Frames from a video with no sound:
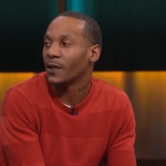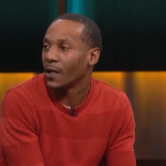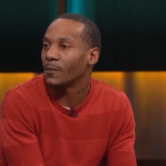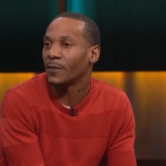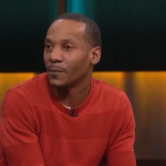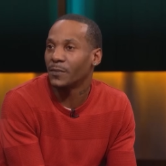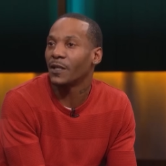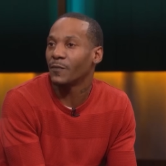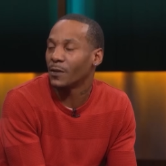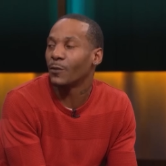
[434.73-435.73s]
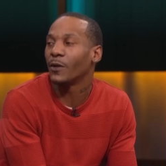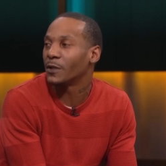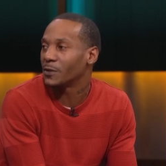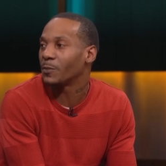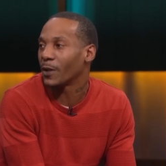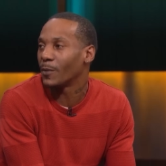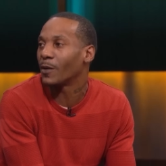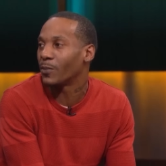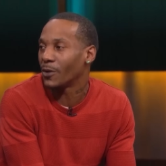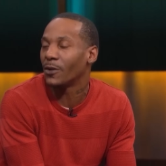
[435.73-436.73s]
Okay, I'm, that, I'm definitely ready to play
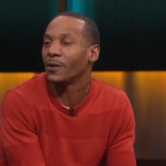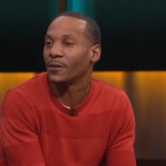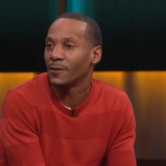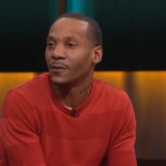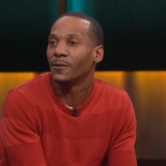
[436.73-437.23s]
my part. Yeah.